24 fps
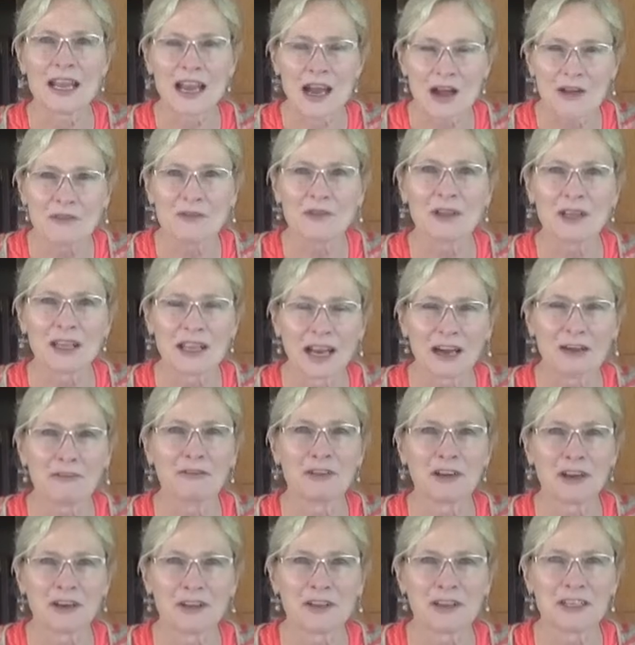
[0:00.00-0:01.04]
now I've really got to
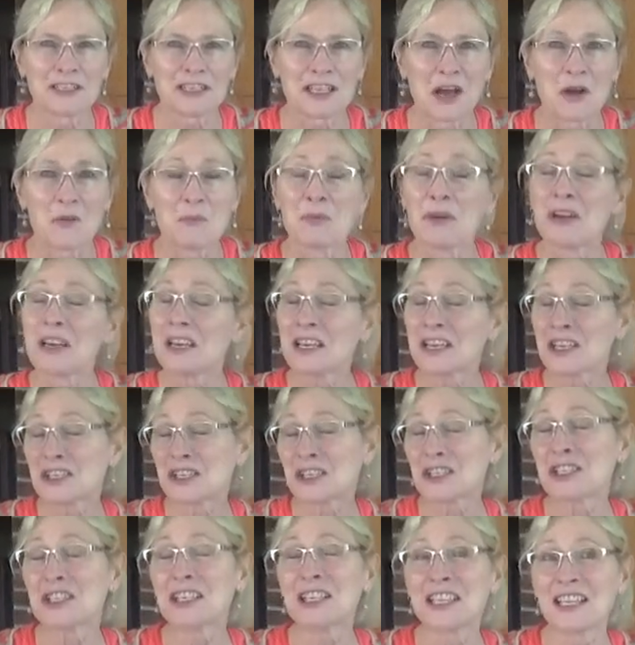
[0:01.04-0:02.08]
figure this out. But
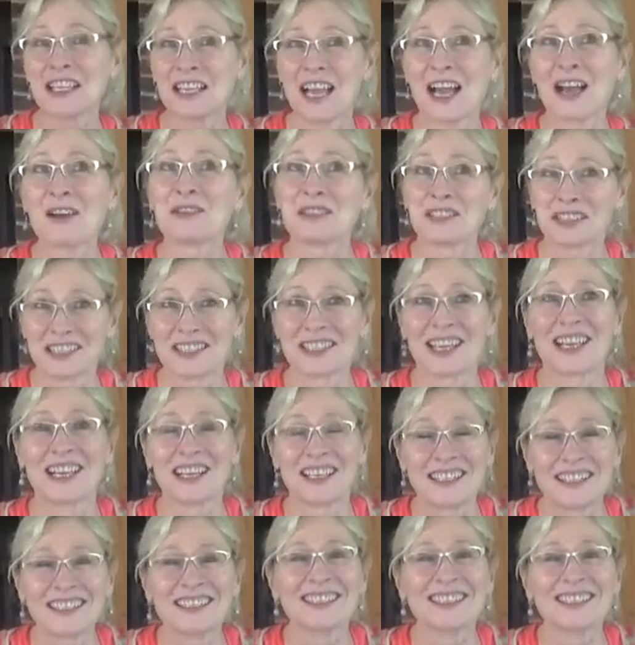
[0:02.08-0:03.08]
initially, I was excited.